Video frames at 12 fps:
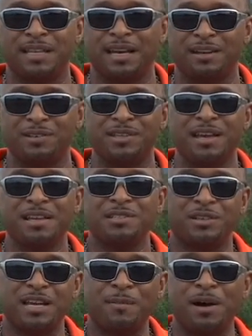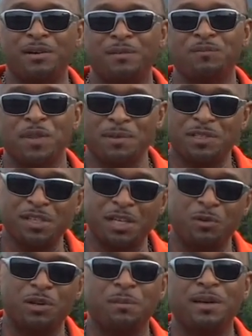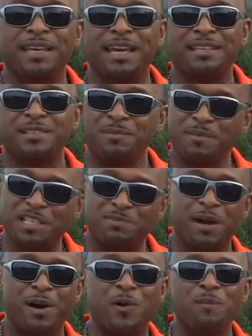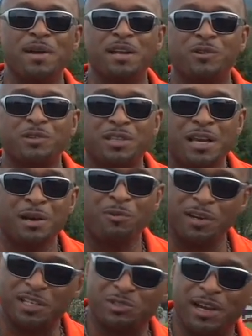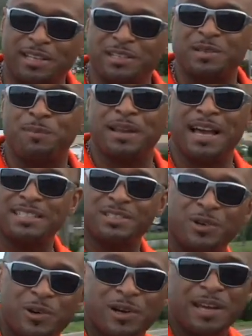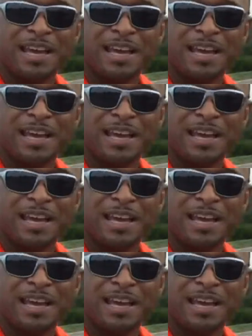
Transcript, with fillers: dollars. So come on, let me show you what I'm going to get to mix my own minerals. We're at Tractor Supply Store,